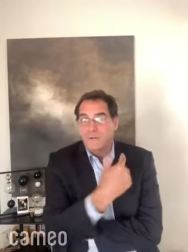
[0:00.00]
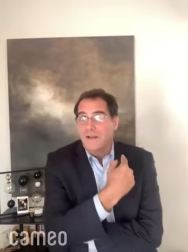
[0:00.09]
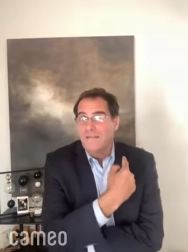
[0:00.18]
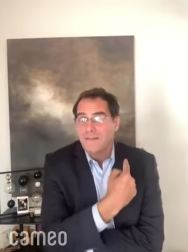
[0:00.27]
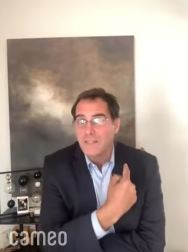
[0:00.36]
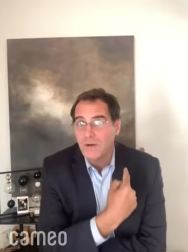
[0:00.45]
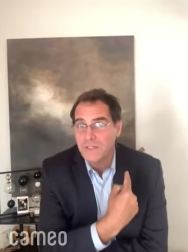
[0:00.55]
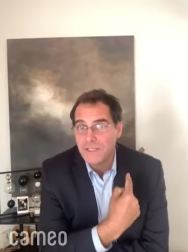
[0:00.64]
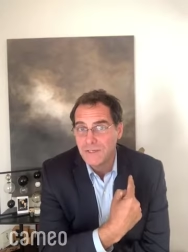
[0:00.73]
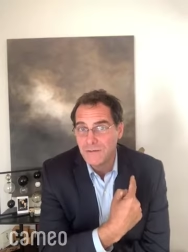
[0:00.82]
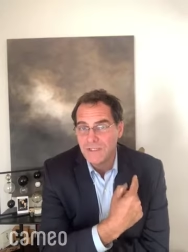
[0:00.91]
we're going to have a
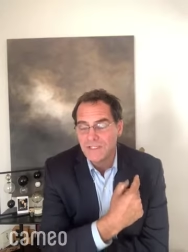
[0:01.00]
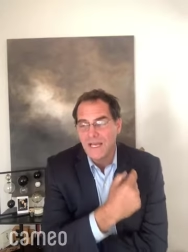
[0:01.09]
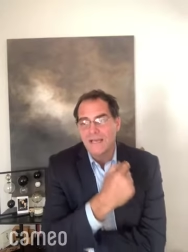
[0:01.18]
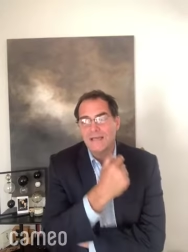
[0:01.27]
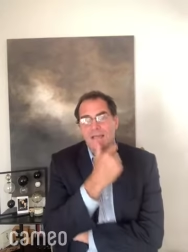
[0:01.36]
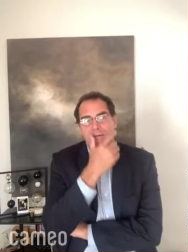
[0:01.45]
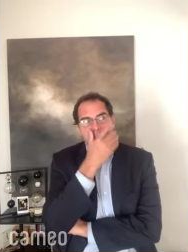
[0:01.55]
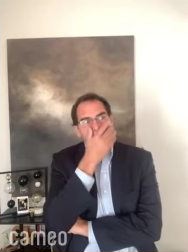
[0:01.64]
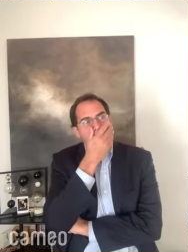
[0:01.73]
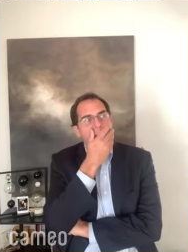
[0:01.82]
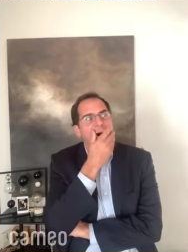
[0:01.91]
toast to you in a second, Amy.
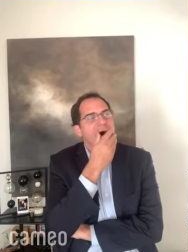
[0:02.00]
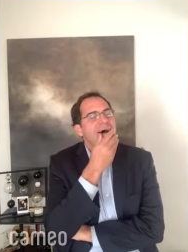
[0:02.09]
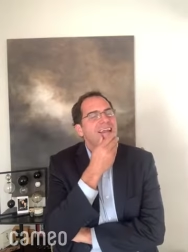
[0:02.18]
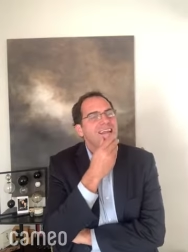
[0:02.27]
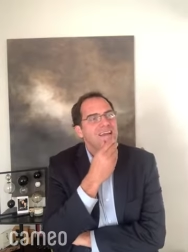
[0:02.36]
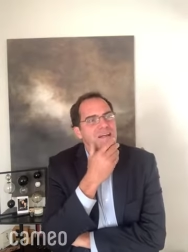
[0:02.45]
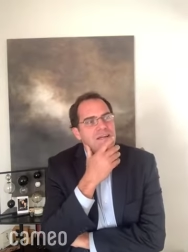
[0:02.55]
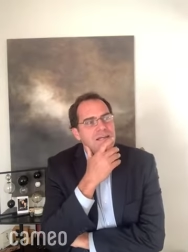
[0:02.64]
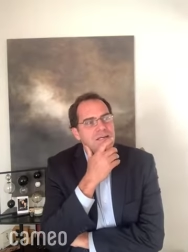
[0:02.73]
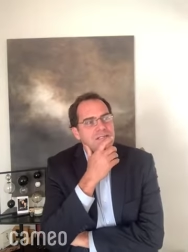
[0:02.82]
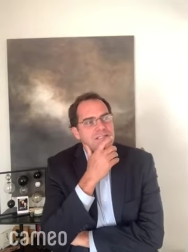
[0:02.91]
Uh, and here,
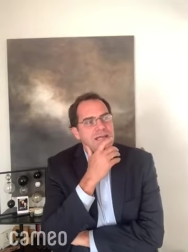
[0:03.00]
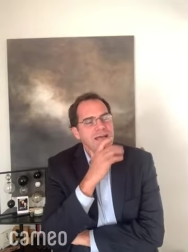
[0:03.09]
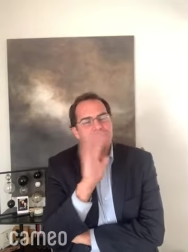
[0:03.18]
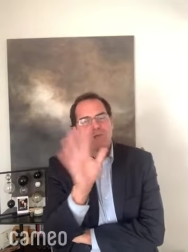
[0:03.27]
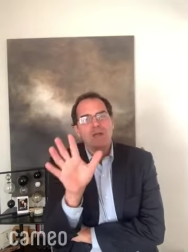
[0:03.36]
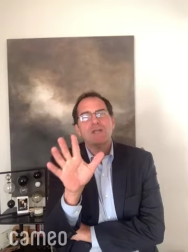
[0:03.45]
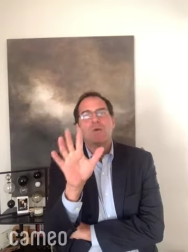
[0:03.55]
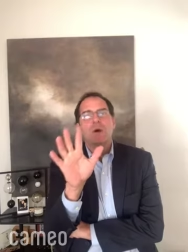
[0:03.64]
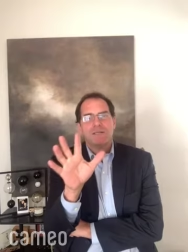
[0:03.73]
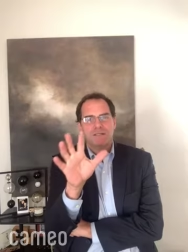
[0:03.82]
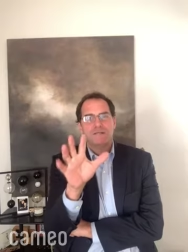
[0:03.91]
here's I have one
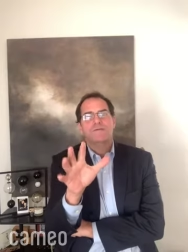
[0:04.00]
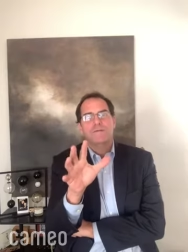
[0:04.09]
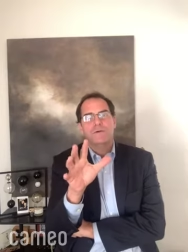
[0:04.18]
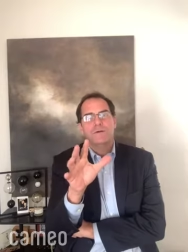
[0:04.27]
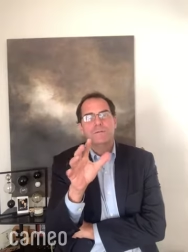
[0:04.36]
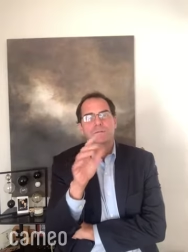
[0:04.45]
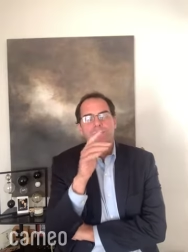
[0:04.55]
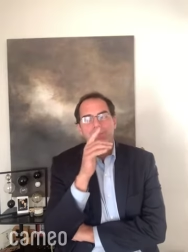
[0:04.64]
question for you.